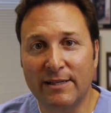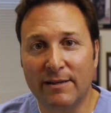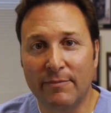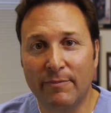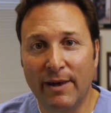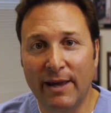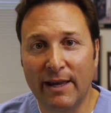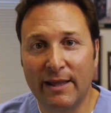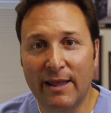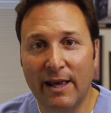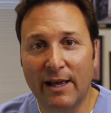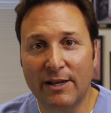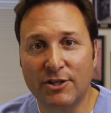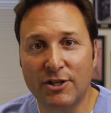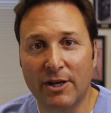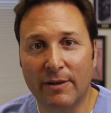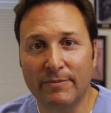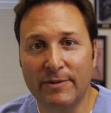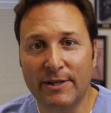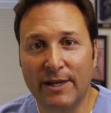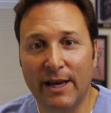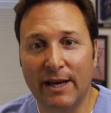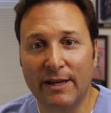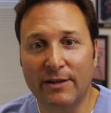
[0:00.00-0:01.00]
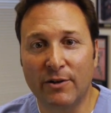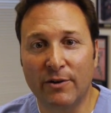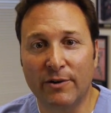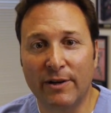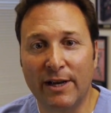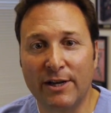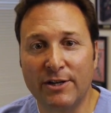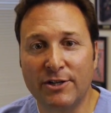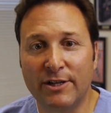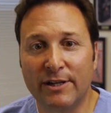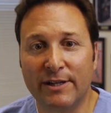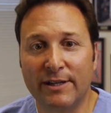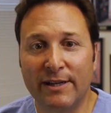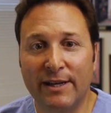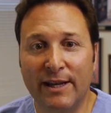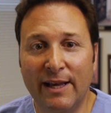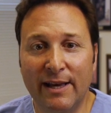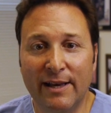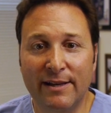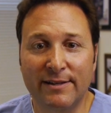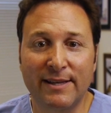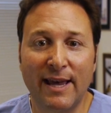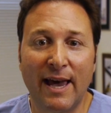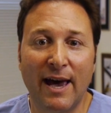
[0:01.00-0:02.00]
to make that jump to egg donation
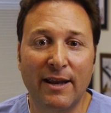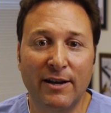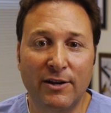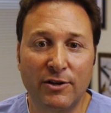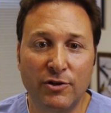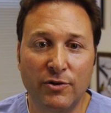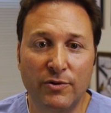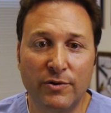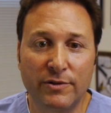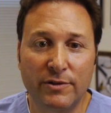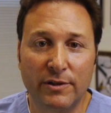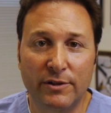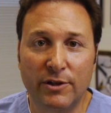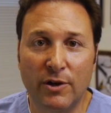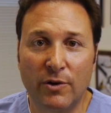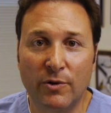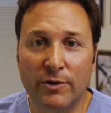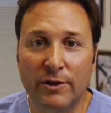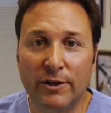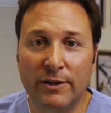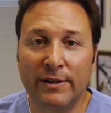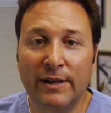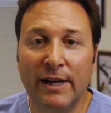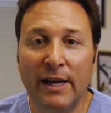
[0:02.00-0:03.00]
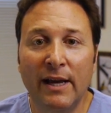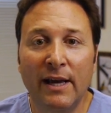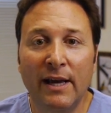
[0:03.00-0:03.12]
is how to choose a donor.